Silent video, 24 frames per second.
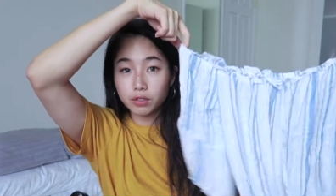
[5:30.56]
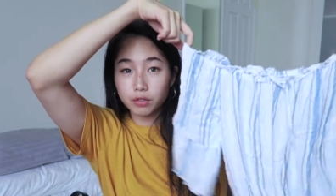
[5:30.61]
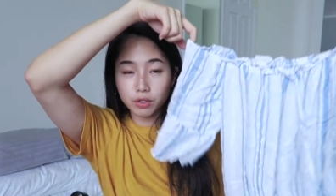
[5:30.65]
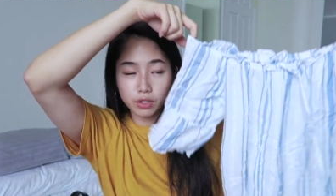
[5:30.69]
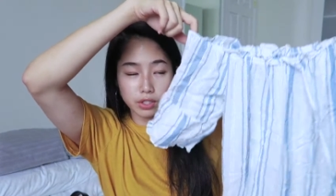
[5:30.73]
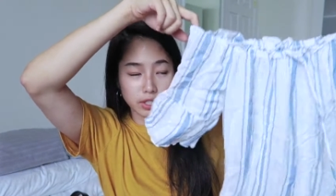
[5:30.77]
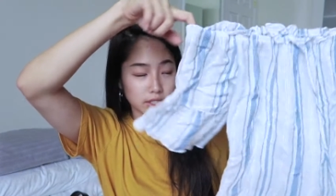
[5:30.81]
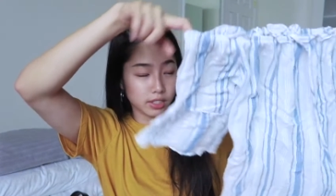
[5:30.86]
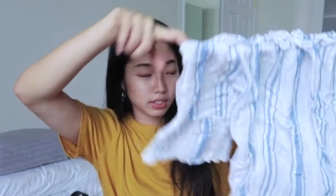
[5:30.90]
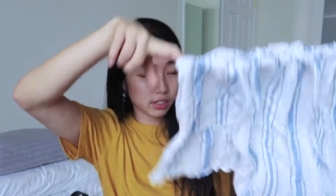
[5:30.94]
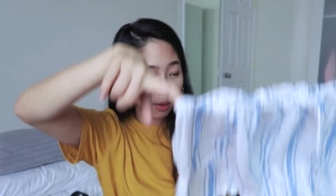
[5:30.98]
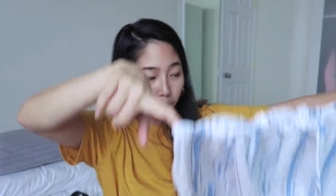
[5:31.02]
good
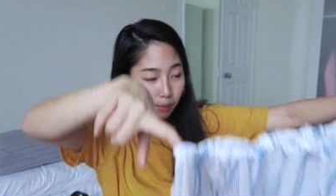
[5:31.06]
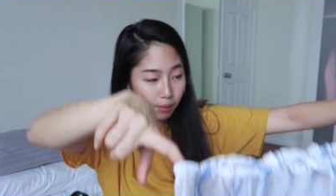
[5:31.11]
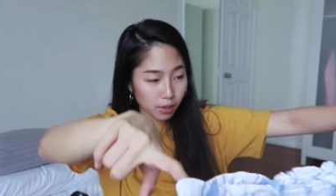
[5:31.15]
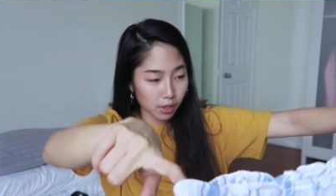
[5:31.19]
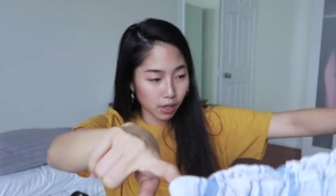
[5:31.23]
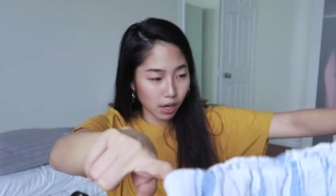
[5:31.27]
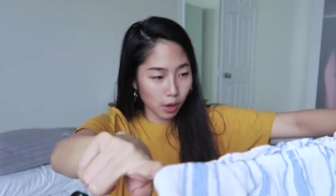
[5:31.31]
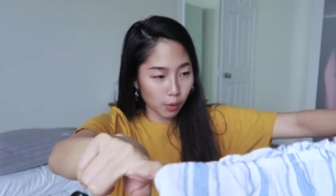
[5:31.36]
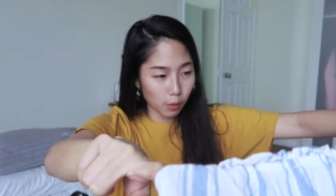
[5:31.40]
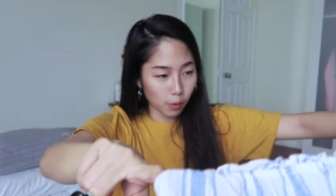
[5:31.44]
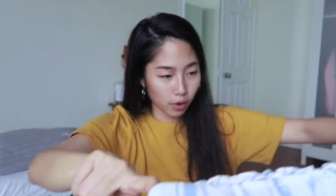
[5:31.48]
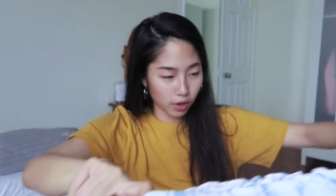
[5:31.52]
for the summer
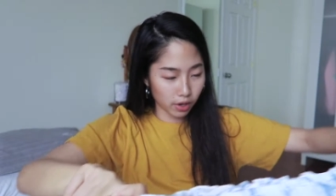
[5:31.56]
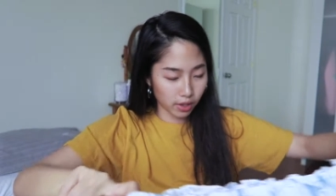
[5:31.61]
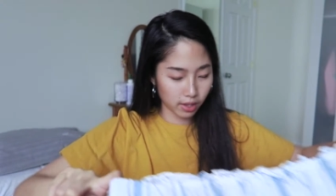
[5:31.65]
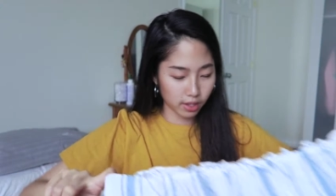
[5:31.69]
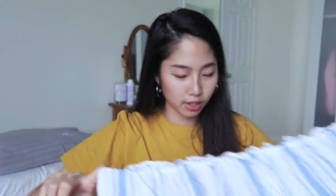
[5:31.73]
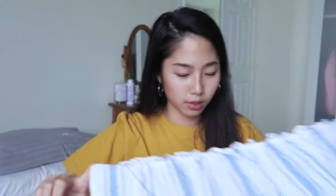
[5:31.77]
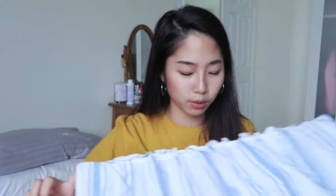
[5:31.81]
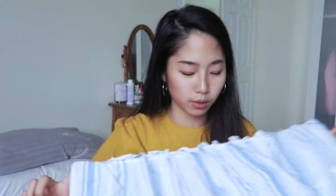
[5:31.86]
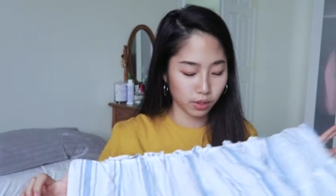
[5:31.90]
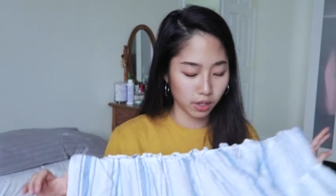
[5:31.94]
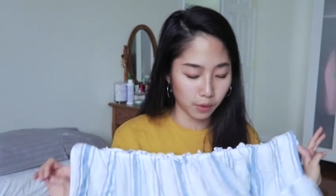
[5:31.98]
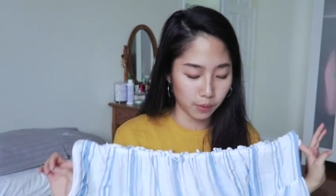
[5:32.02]
i wore
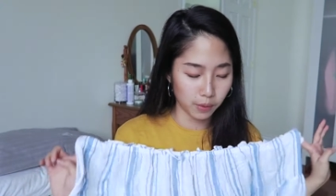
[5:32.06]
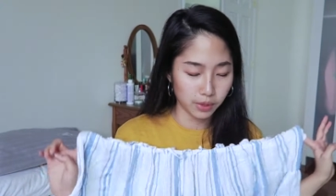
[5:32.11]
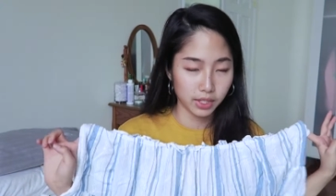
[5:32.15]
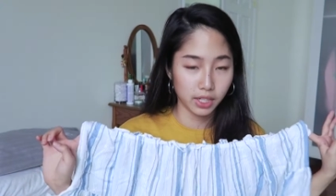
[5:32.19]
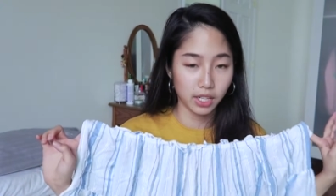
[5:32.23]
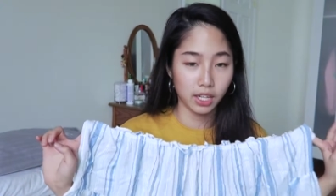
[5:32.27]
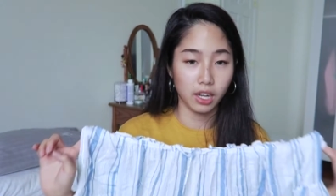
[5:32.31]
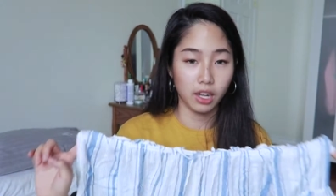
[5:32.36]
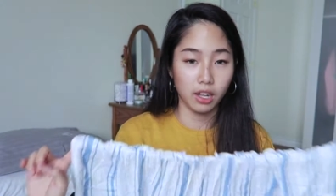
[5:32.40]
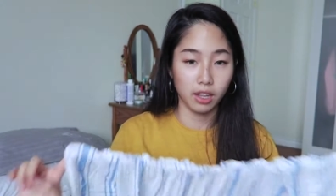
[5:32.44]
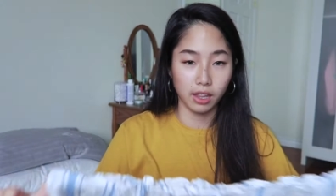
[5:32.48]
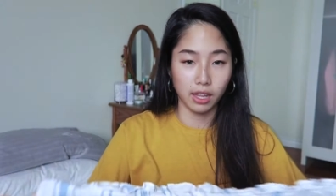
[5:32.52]
this when i was
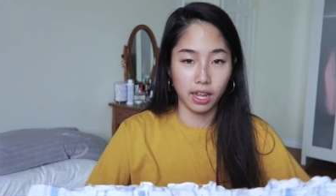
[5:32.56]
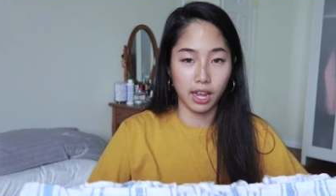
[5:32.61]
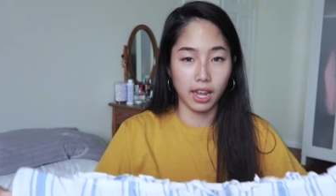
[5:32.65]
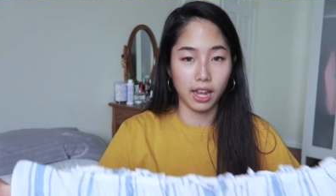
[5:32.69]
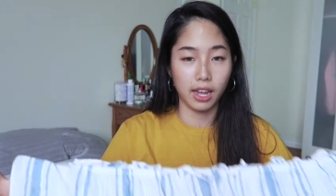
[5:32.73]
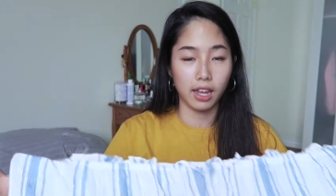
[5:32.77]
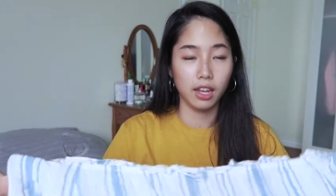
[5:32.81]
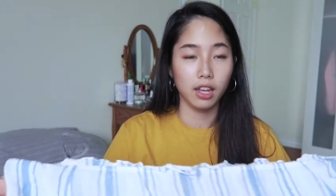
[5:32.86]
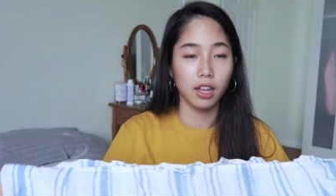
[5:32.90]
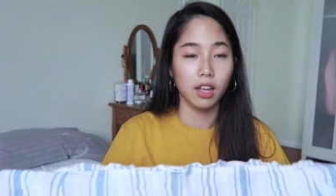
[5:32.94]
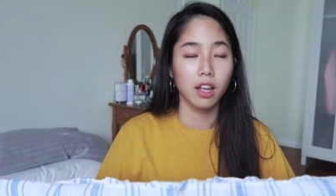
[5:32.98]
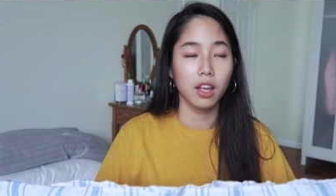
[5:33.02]
in la